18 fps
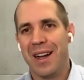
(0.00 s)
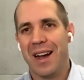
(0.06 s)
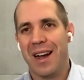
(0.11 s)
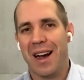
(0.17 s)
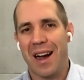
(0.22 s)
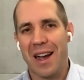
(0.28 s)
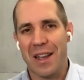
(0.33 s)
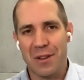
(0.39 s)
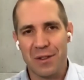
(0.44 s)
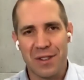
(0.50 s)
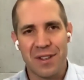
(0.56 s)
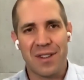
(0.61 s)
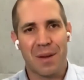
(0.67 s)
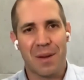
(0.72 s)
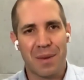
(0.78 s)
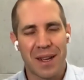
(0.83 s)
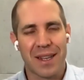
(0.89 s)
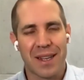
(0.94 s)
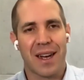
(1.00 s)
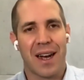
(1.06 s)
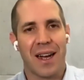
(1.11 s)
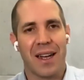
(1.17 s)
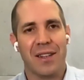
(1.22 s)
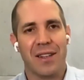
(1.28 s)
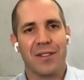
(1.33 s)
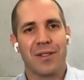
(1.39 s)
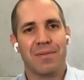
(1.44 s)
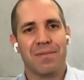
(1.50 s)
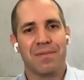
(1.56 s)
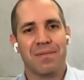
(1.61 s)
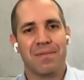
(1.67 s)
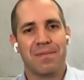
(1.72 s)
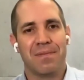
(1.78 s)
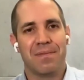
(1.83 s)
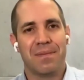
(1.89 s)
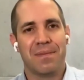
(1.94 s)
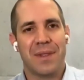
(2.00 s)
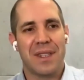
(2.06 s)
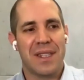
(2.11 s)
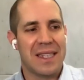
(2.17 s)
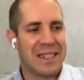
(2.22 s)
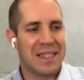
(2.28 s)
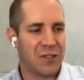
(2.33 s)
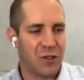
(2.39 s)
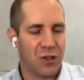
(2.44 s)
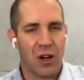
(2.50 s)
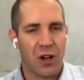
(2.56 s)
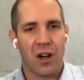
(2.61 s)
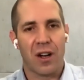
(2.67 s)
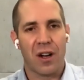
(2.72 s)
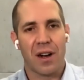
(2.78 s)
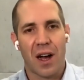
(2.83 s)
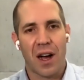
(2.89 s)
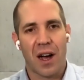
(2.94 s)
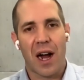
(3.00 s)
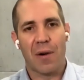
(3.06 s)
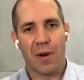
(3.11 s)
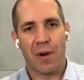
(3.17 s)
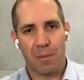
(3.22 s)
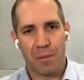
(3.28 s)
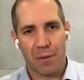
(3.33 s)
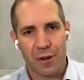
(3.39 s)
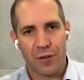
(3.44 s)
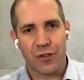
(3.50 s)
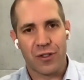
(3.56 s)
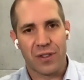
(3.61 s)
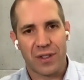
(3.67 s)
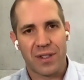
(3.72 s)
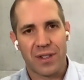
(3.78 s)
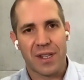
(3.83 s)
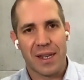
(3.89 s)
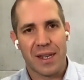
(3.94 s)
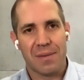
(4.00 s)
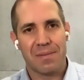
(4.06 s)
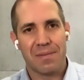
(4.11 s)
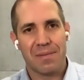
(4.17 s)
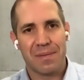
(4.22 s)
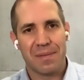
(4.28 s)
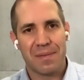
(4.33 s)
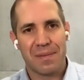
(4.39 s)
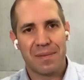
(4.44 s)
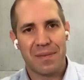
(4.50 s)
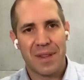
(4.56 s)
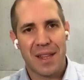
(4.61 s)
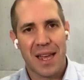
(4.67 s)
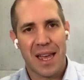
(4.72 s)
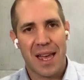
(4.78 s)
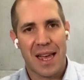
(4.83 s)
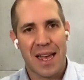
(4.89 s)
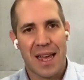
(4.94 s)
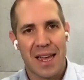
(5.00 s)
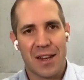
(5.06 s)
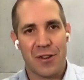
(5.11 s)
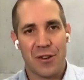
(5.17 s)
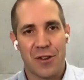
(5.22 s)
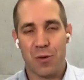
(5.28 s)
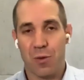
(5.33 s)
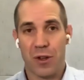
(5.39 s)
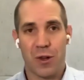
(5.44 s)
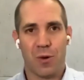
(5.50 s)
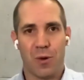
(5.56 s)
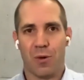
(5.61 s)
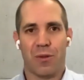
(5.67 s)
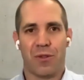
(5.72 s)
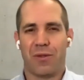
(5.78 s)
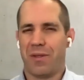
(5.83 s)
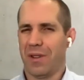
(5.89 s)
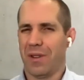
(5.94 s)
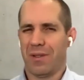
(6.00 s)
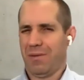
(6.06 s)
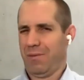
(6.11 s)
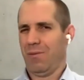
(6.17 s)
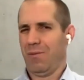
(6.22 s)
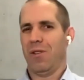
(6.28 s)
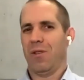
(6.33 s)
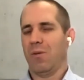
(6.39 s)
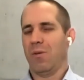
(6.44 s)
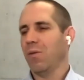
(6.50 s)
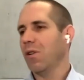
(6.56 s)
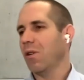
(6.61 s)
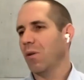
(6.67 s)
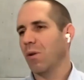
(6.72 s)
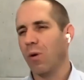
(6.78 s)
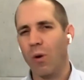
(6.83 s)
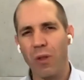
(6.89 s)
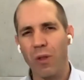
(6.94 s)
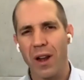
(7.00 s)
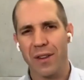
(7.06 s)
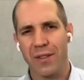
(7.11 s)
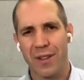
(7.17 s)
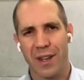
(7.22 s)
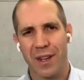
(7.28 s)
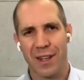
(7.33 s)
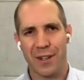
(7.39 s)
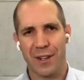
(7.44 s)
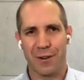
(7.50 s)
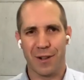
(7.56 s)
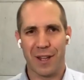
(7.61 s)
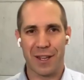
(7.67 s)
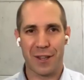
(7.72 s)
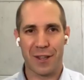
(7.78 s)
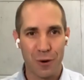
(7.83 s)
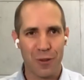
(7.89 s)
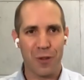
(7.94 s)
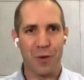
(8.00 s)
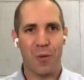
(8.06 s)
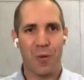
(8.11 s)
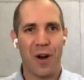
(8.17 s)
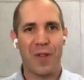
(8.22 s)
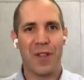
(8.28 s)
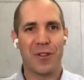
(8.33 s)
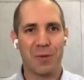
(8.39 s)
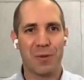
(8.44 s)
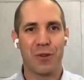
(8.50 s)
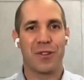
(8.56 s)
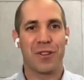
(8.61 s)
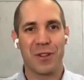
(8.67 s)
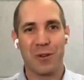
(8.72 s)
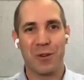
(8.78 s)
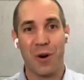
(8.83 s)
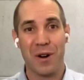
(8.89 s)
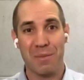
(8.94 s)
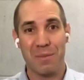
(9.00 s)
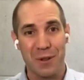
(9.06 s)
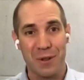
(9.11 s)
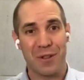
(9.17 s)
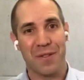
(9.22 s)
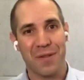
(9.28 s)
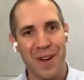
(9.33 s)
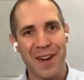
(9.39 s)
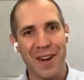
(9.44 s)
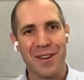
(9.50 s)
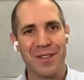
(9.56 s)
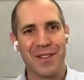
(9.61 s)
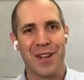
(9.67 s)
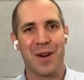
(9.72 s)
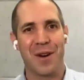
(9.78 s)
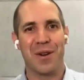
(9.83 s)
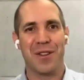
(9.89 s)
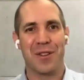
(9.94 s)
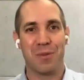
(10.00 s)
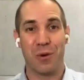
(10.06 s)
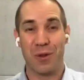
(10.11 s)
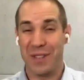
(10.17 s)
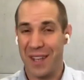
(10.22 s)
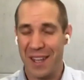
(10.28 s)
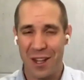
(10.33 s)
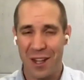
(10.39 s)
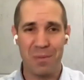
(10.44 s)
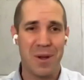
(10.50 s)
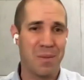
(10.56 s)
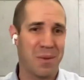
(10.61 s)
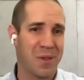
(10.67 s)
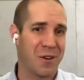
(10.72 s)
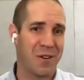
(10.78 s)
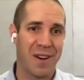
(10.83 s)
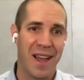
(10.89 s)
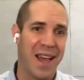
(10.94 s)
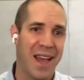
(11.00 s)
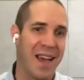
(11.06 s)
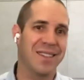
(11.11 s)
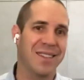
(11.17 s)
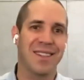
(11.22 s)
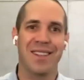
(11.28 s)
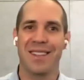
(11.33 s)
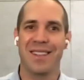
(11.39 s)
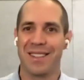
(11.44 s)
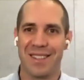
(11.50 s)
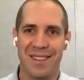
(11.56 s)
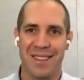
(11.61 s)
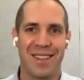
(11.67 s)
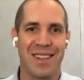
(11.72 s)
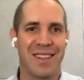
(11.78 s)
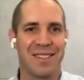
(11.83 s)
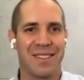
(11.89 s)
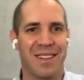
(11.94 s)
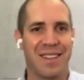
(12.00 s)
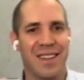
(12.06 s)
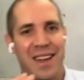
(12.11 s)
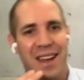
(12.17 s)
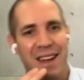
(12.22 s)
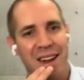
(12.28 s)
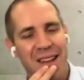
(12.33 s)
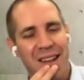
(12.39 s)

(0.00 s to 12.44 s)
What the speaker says: I used to tell my guys, it's not our emergency. And you almost think, whoa, hold on a second here. Like, you're the one that's supposed to go out and put the fires out and is supposed to help people that are in accidents and things like that.